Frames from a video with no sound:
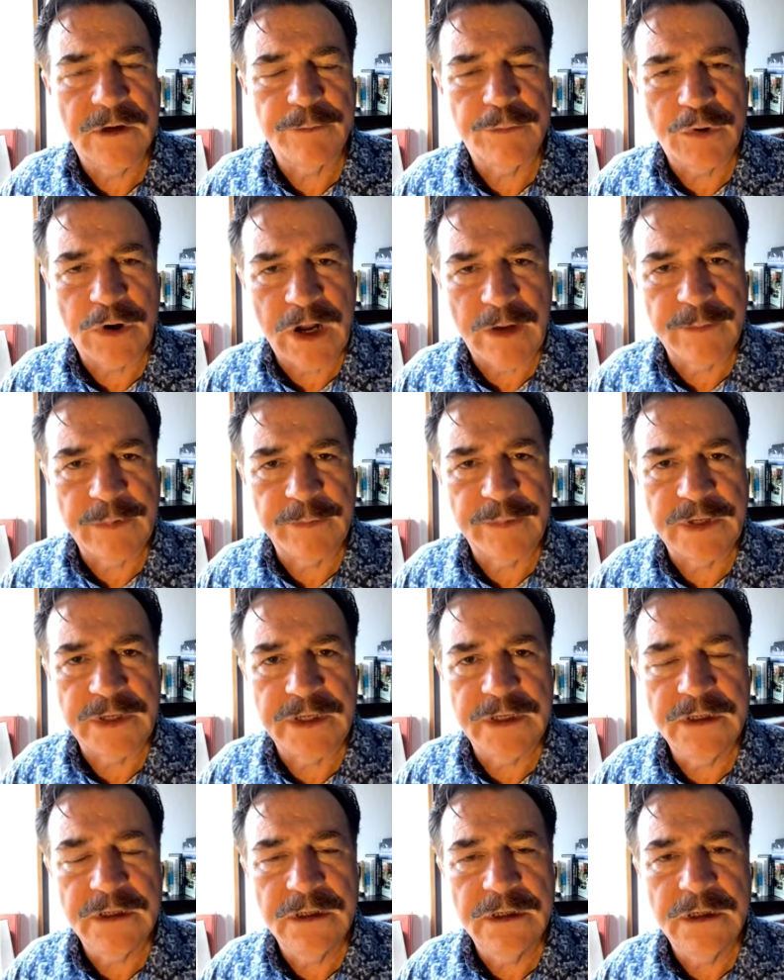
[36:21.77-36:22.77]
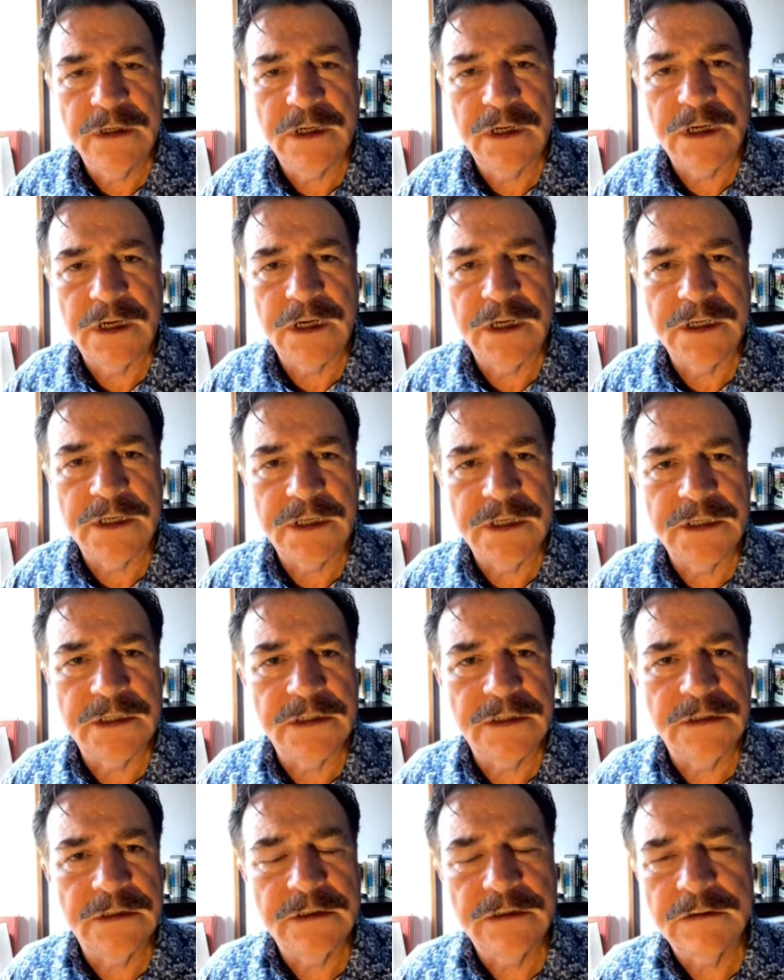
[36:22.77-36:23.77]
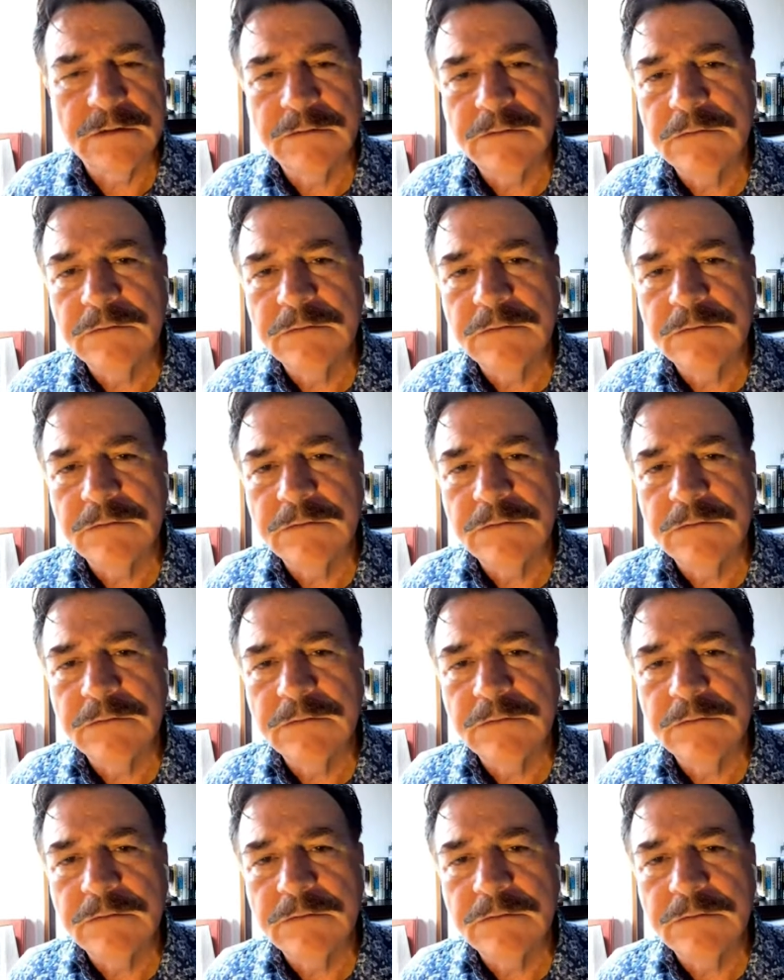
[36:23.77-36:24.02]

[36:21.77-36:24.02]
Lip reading: probably in